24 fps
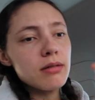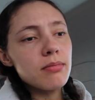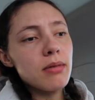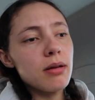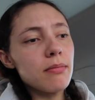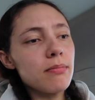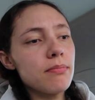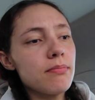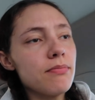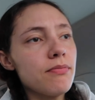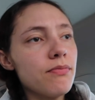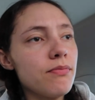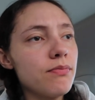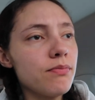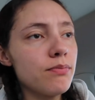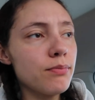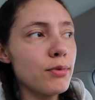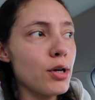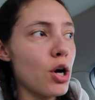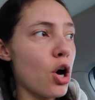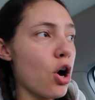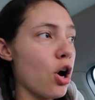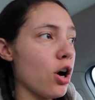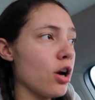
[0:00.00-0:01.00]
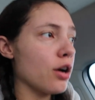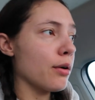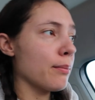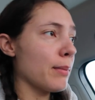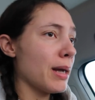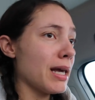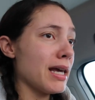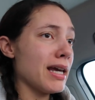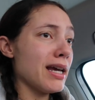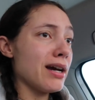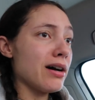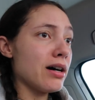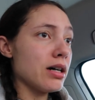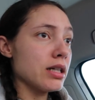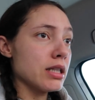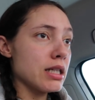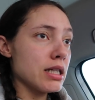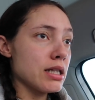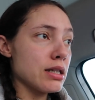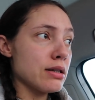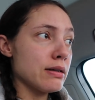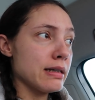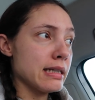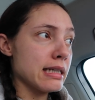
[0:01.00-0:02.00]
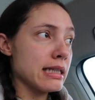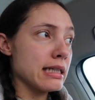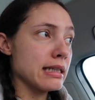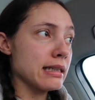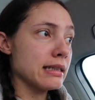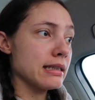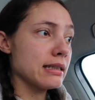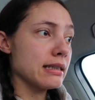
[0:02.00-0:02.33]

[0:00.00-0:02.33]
to my car are making all these noises.